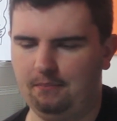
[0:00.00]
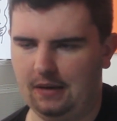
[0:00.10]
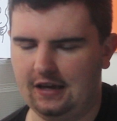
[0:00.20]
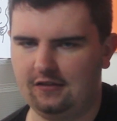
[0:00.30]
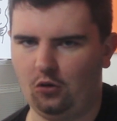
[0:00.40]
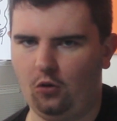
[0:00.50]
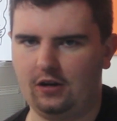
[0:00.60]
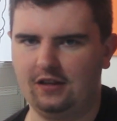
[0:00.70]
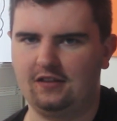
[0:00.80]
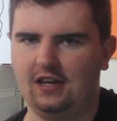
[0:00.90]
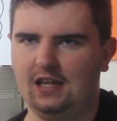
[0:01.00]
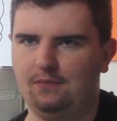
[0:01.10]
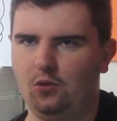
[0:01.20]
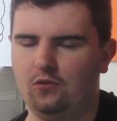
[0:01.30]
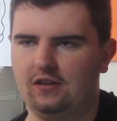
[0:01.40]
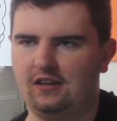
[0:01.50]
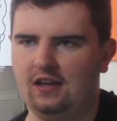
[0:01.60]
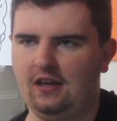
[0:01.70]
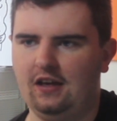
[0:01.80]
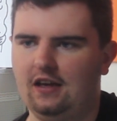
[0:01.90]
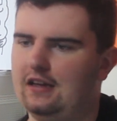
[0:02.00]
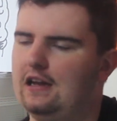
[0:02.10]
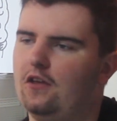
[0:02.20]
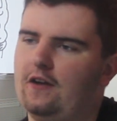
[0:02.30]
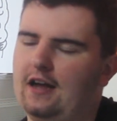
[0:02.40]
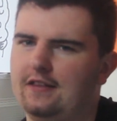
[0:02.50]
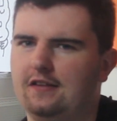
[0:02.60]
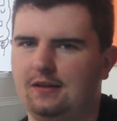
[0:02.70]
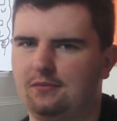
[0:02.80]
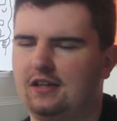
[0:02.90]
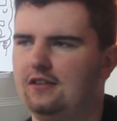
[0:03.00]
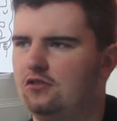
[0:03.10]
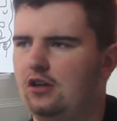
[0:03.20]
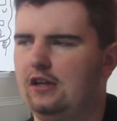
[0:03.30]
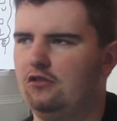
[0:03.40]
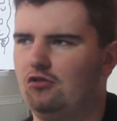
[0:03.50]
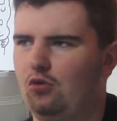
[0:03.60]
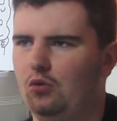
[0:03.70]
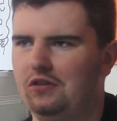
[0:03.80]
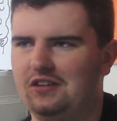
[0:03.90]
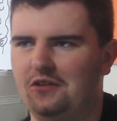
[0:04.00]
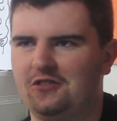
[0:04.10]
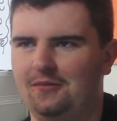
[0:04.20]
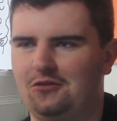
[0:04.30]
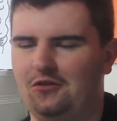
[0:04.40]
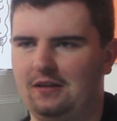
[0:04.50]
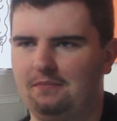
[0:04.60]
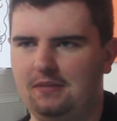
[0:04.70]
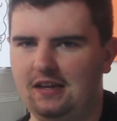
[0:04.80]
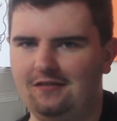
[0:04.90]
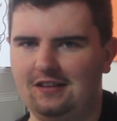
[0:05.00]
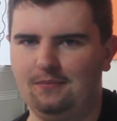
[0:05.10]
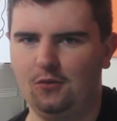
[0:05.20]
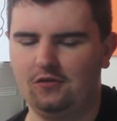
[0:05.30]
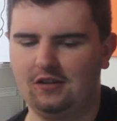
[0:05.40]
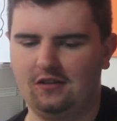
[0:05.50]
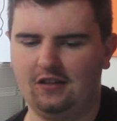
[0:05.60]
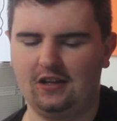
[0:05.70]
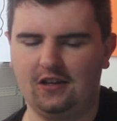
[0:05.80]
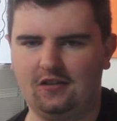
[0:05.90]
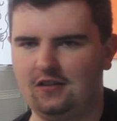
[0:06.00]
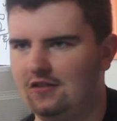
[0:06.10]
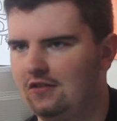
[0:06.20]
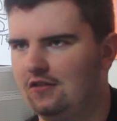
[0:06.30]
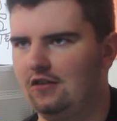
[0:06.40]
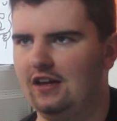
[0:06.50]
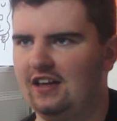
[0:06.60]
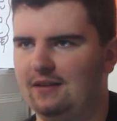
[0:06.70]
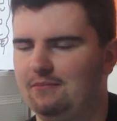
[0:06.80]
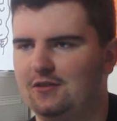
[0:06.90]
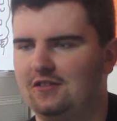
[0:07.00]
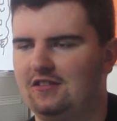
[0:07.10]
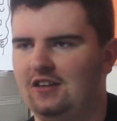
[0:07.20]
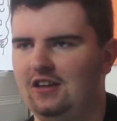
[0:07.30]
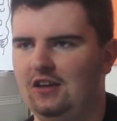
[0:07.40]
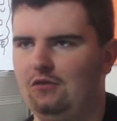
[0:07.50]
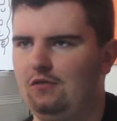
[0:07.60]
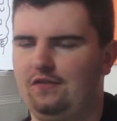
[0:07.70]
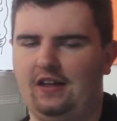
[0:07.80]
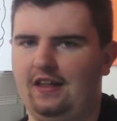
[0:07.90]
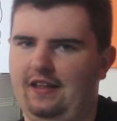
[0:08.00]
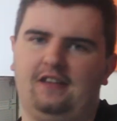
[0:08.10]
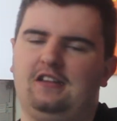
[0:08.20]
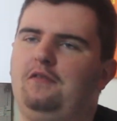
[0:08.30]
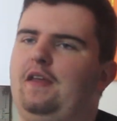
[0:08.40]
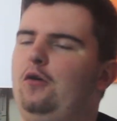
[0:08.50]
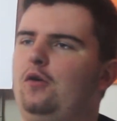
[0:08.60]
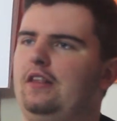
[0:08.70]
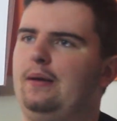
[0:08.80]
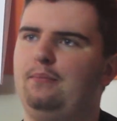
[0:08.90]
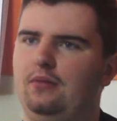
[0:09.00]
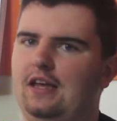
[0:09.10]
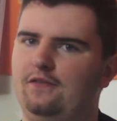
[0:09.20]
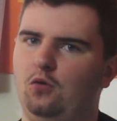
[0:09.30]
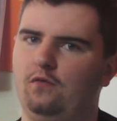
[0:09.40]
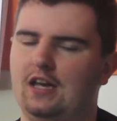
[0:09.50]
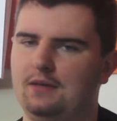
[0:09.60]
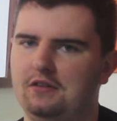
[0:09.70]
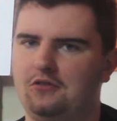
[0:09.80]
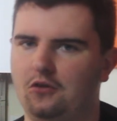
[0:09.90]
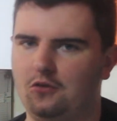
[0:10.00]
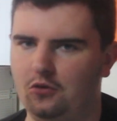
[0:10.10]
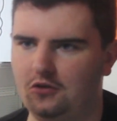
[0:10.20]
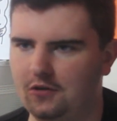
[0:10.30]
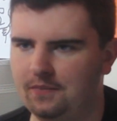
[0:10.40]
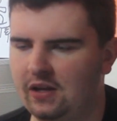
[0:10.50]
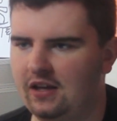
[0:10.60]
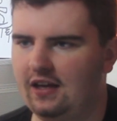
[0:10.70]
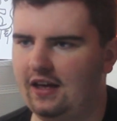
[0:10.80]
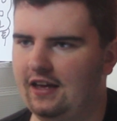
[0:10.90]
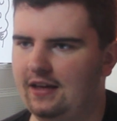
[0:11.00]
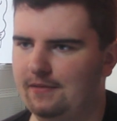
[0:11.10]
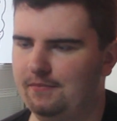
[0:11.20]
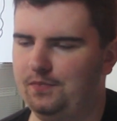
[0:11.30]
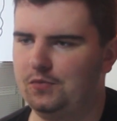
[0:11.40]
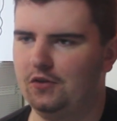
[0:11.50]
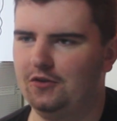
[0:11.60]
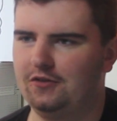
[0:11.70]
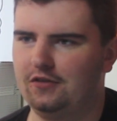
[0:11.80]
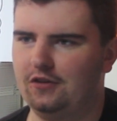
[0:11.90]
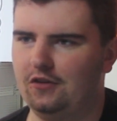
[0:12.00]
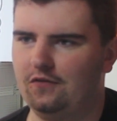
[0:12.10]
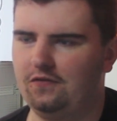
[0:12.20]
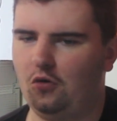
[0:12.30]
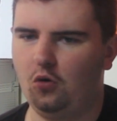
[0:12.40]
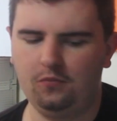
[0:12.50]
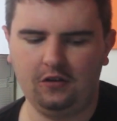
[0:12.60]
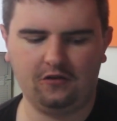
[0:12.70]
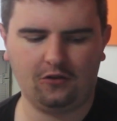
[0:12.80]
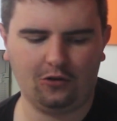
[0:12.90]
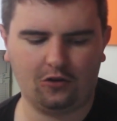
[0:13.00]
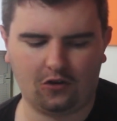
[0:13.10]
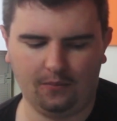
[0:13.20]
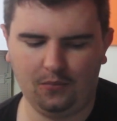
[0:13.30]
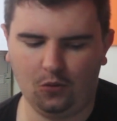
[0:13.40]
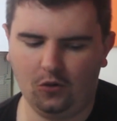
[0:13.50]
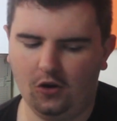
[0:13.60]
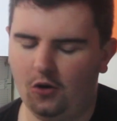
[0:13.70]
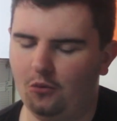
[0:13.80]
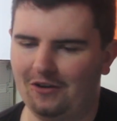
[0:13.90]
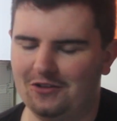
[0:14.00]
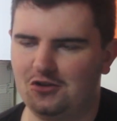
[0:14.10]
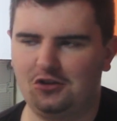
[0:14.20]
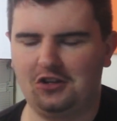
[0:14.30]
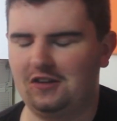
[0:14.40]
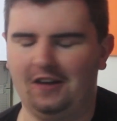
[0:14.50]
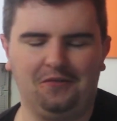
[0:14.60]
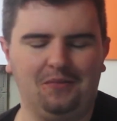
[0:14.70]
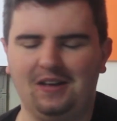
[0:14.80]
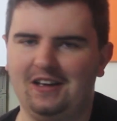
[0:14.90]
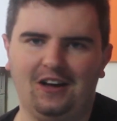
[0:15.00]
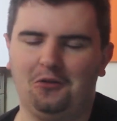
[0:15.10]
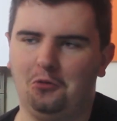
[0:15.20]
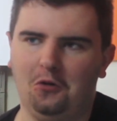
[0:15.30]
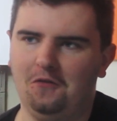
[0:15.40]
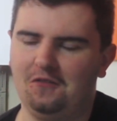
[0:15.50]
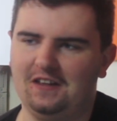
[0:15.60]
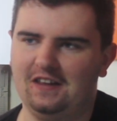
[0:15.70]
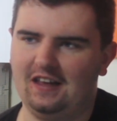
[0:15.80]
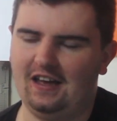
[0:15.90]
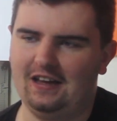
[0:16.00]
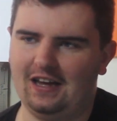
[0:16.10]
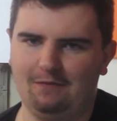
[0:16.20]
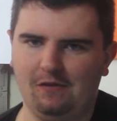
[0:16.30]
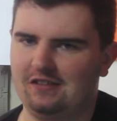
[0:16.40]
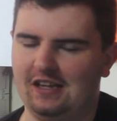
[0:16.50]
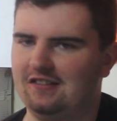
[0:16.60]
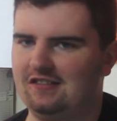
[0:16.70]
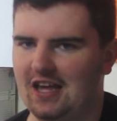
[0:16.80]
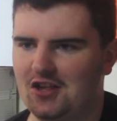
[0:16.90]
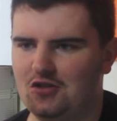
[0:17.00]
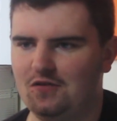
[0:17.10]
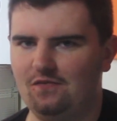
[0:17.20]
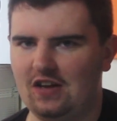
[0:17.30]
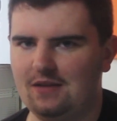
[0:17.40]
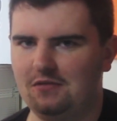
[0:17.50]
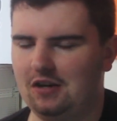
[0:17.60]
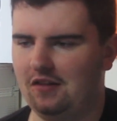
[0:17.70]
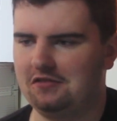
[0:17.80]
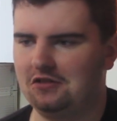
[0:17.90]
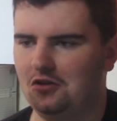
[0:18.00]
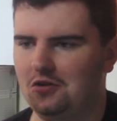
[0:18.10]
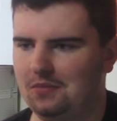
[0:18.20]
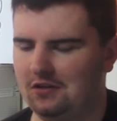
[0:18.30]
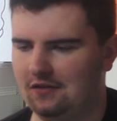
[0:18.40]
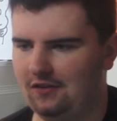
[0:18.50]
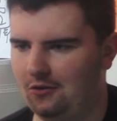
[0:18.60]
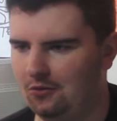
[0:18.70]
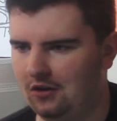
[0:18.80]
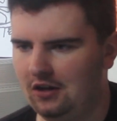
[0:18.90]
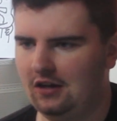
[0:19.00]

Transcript: bass orientated music, and then on the other hand it seems like he's going down some sort of like PC music, like just with that, like I say, with that whole kind of like playful vibe he's got going on. There's the opening song Crumble, which gives me a lot of like Inanimate Sensation vibes when I listen to it, because of how